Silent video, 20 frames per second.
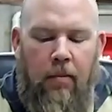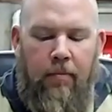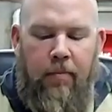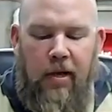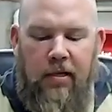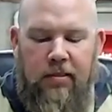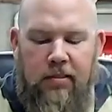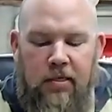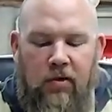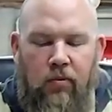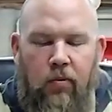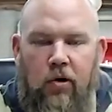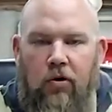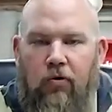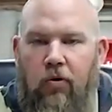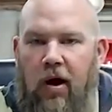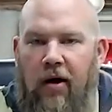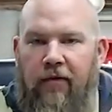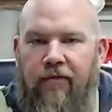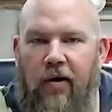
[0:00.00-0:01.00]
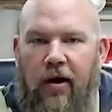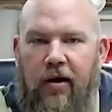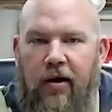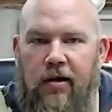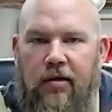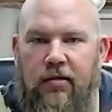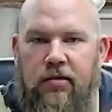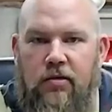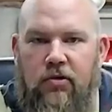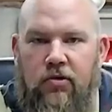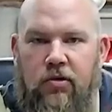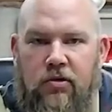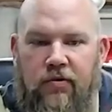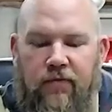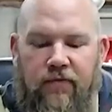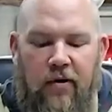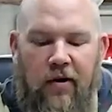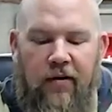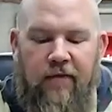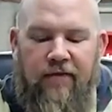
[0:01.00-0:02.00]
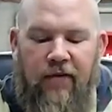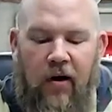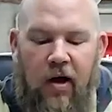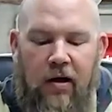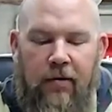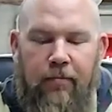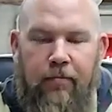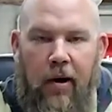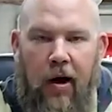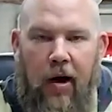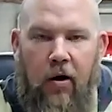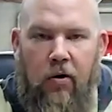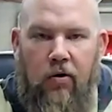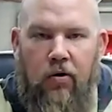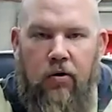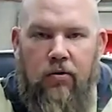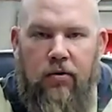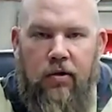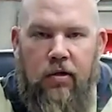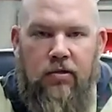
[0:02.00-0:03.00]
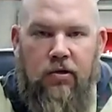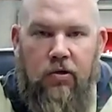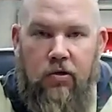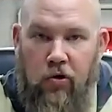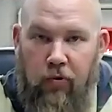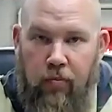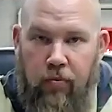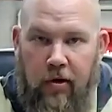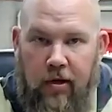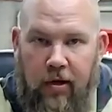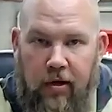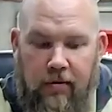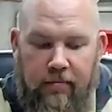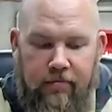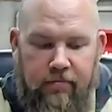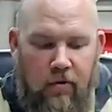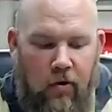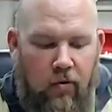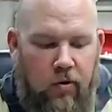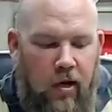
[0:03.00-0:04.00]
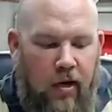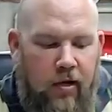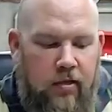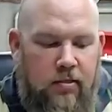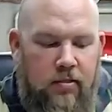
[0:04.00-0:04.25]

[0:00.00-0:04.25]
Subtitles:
Basically what graphite is just a very fine powder that's a lubricant, okay?